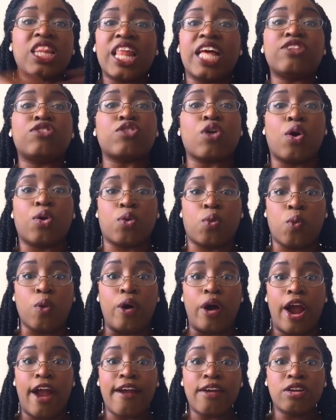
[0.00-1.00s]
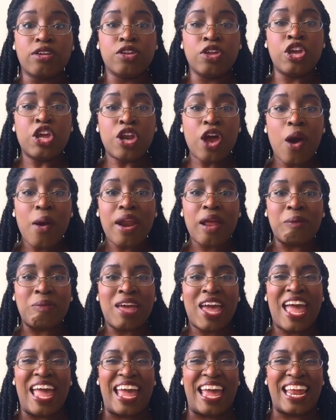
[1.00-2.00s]
let's go to war. You know what I
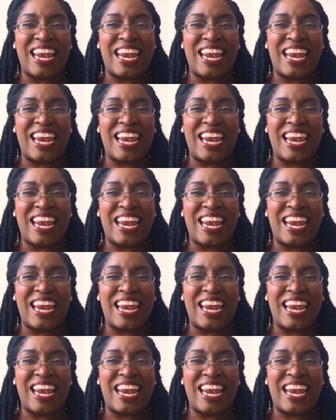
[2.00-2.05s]
mean?